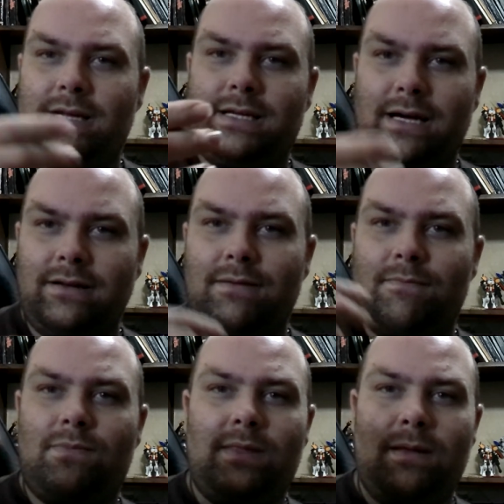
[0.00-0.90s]

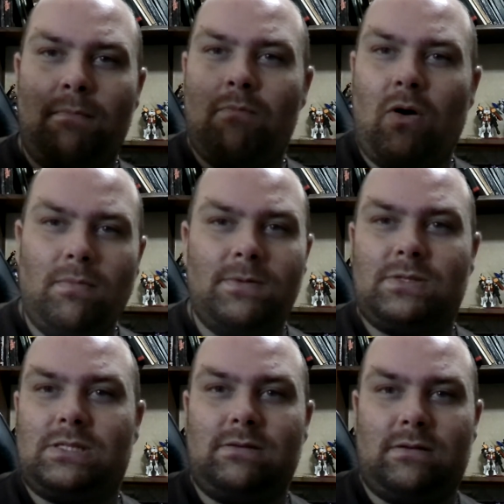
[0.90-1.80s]
Gundam the Mobile
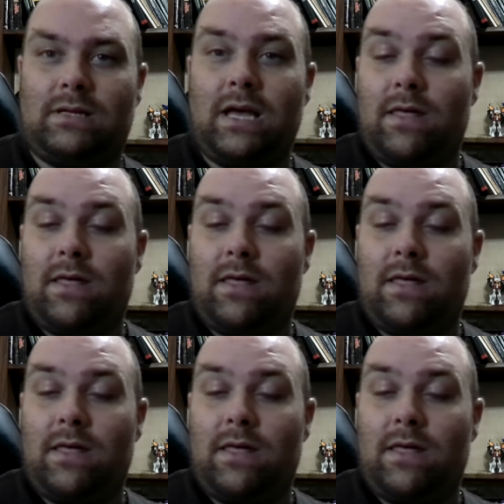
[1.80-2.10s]
Suit,